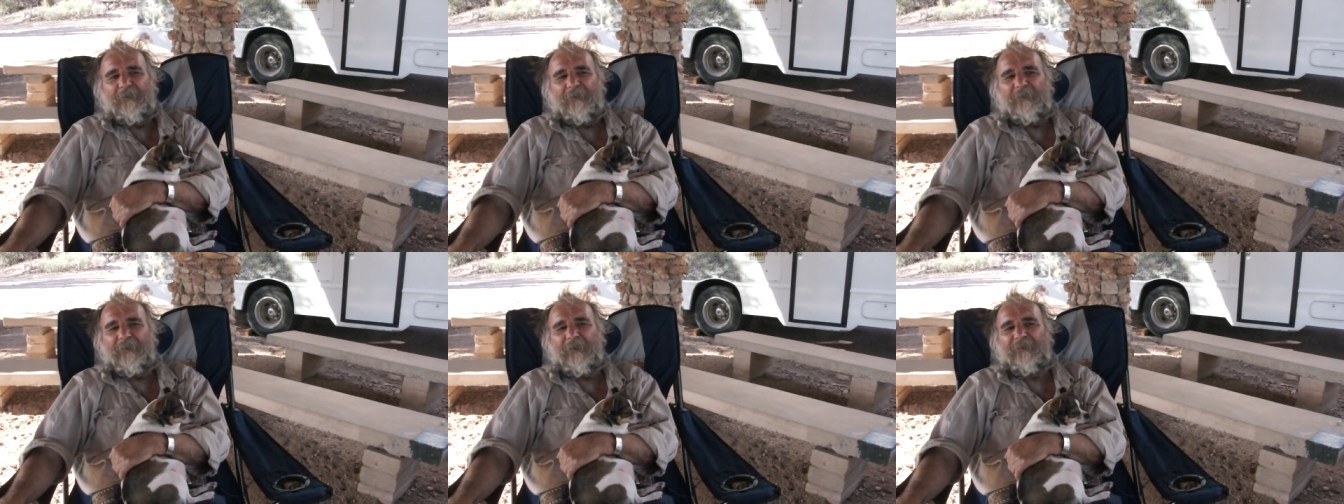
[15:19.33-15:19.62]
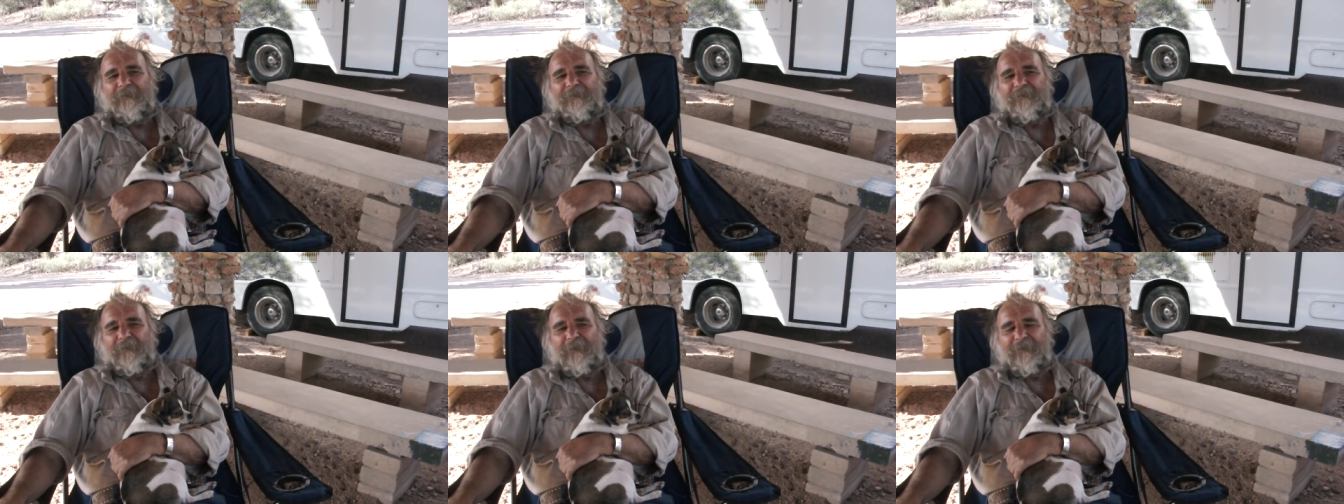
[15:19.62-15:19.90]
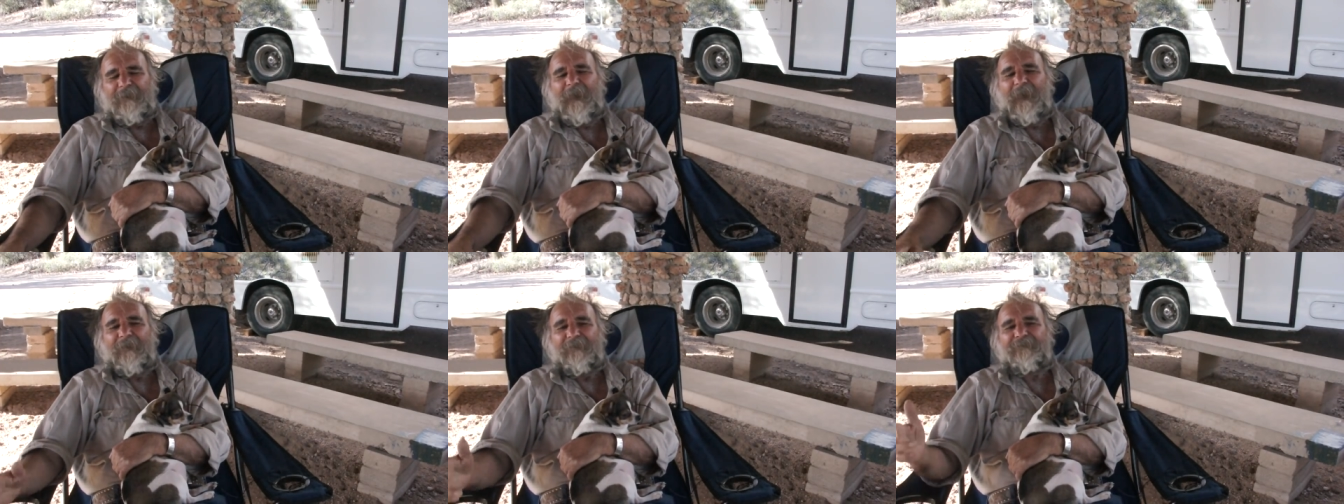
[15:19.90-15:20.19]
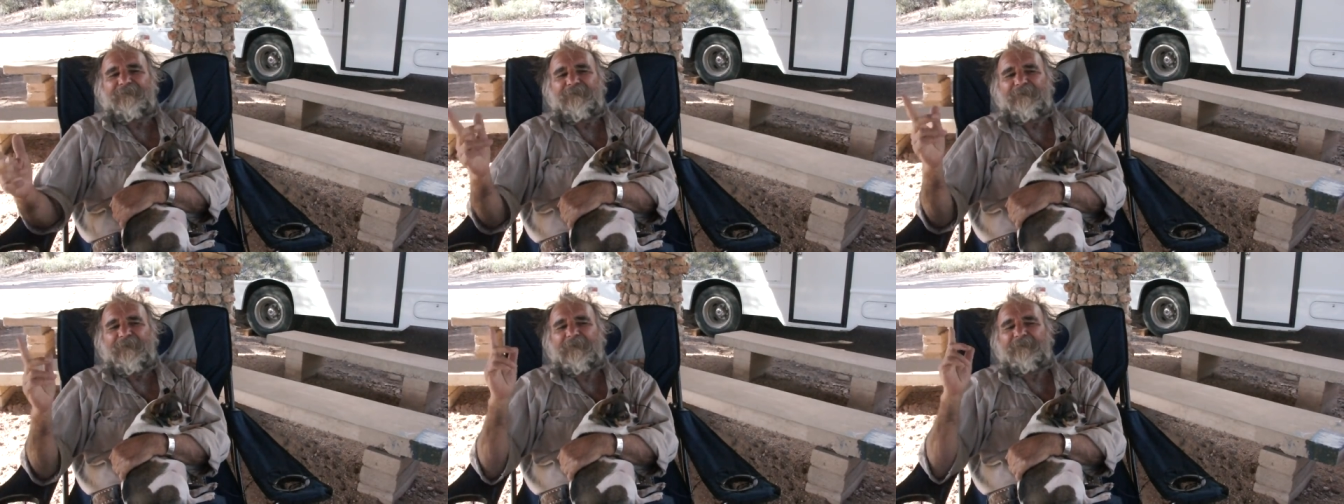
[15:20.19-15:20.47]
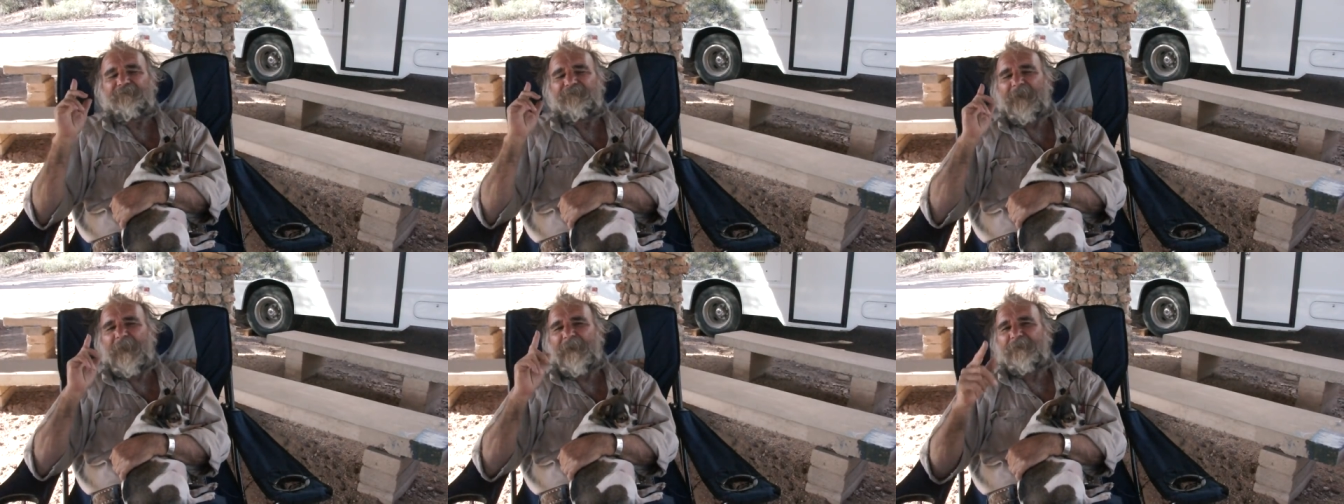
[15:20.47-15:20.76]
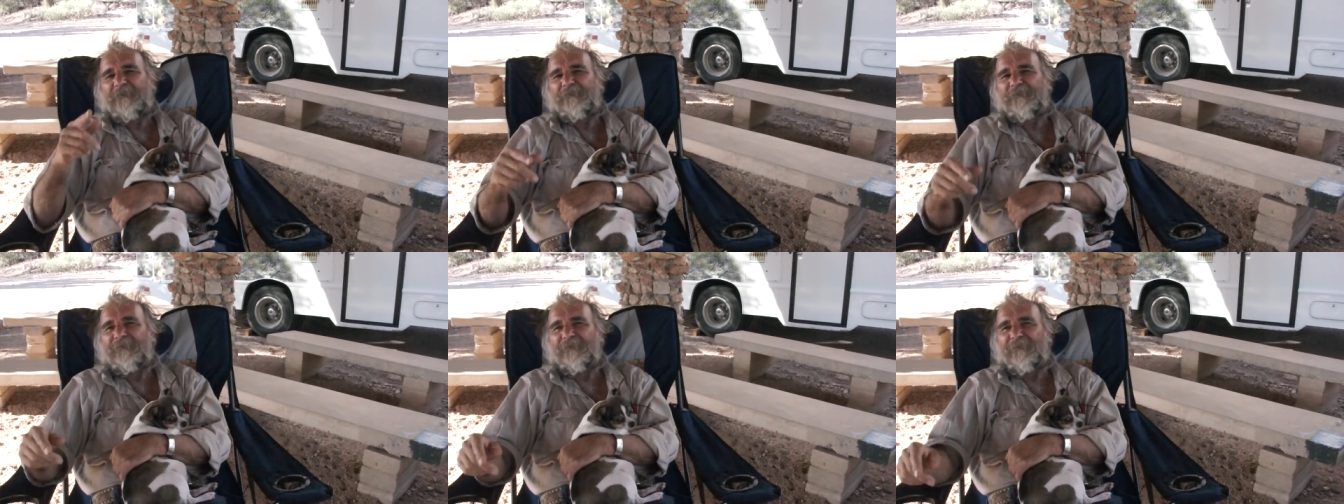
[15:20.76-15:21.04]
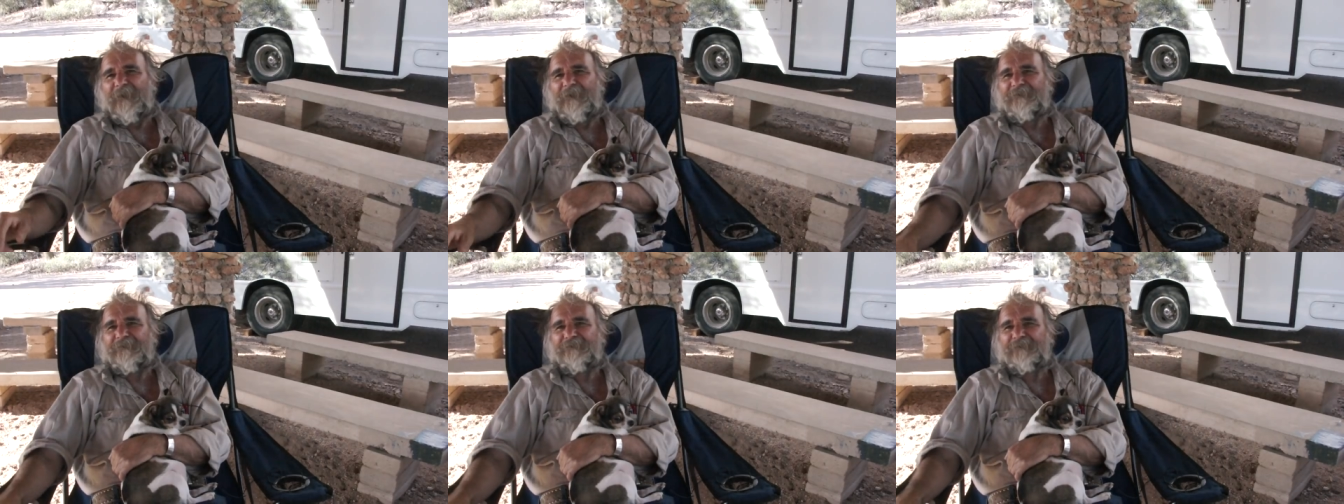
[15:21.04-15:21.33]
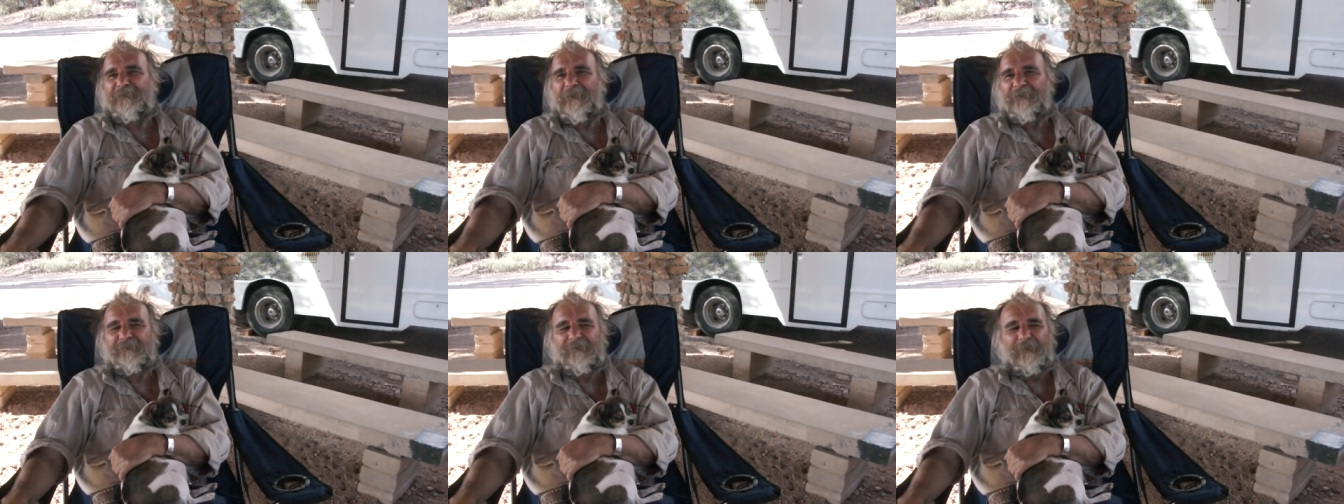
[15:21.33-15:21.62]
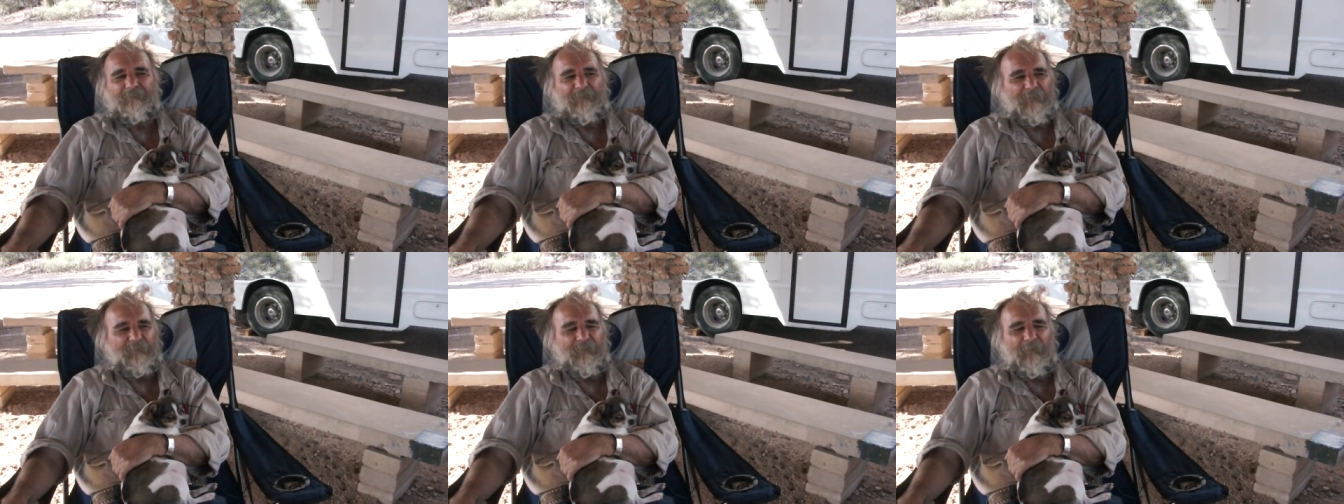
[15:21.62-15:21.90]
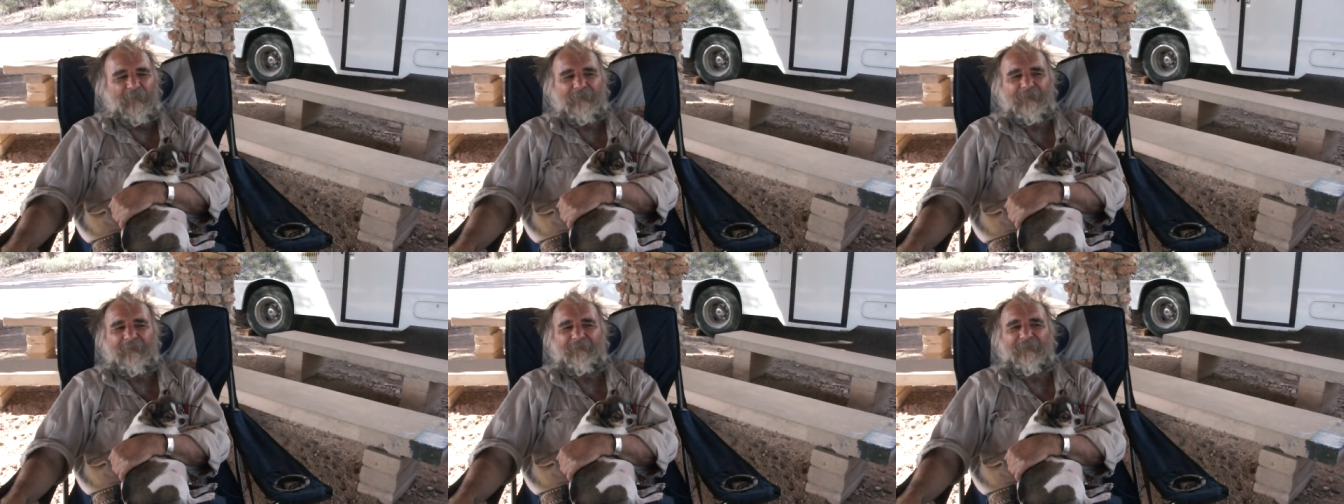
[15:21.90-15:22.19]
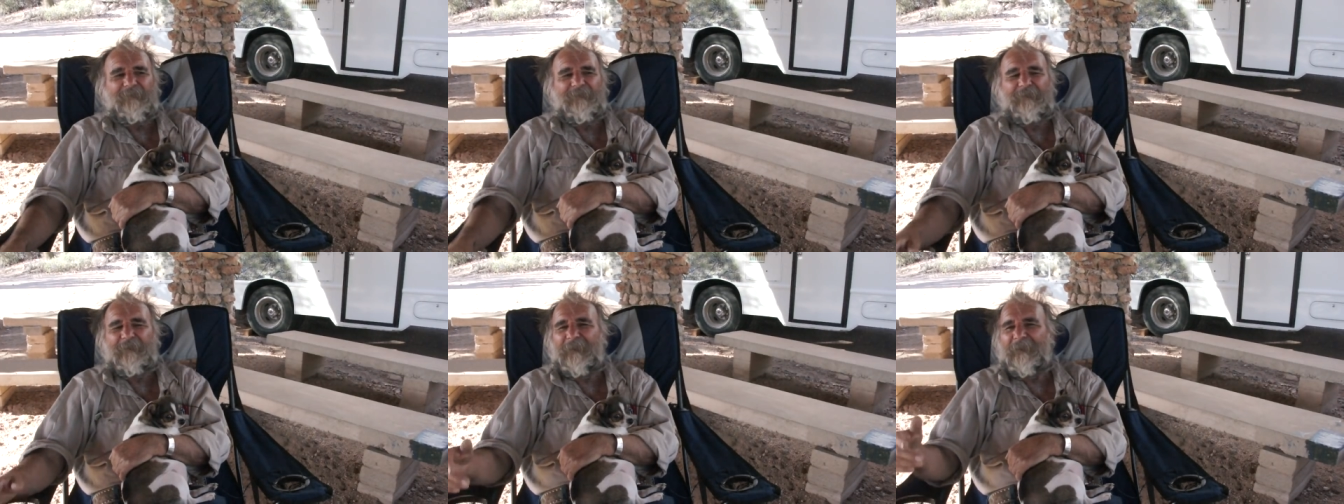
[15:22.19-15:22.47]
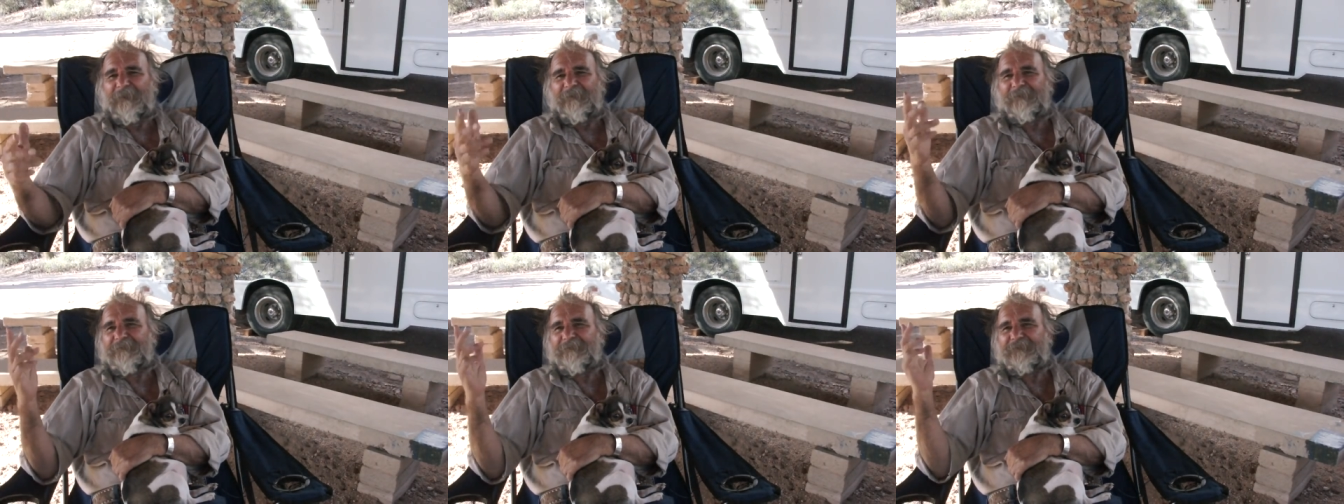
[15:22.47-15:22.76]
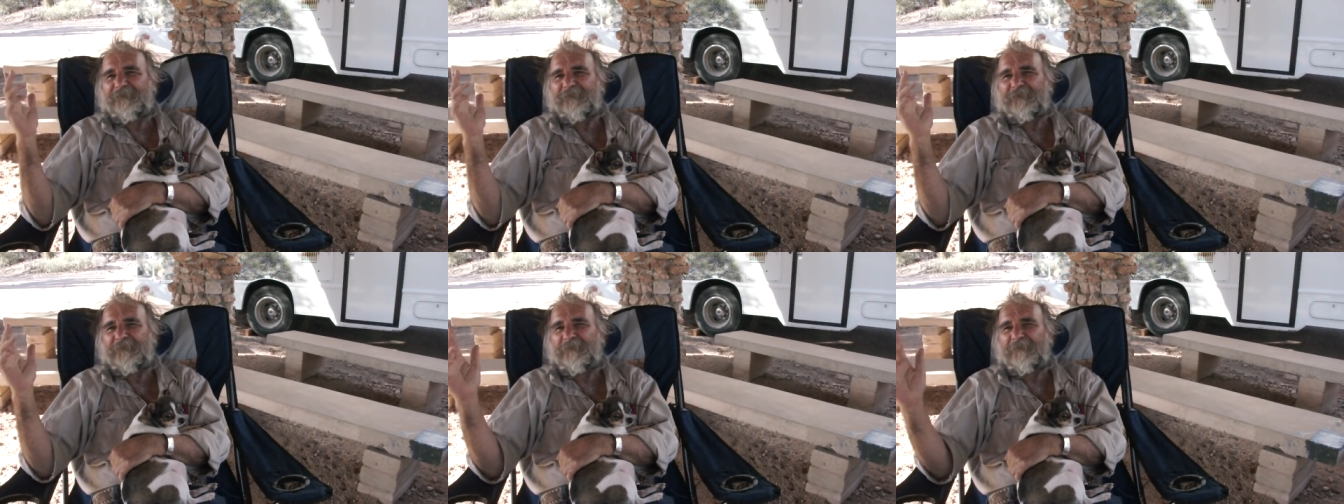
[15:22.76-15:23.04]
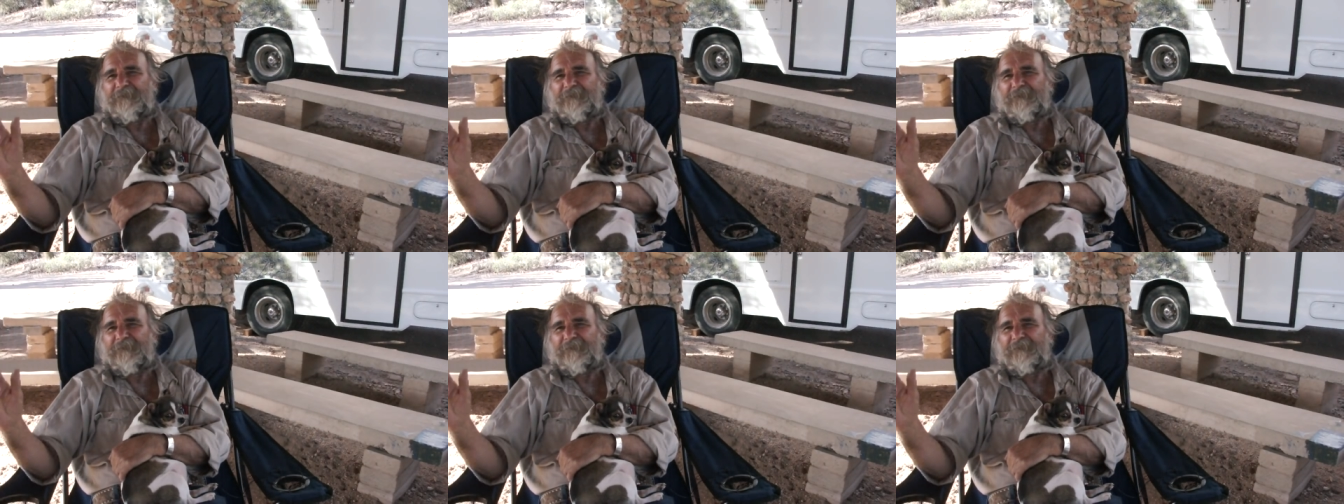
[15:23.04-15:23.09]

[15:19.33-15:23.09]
yeah, direct flight to the United States, and before they even land,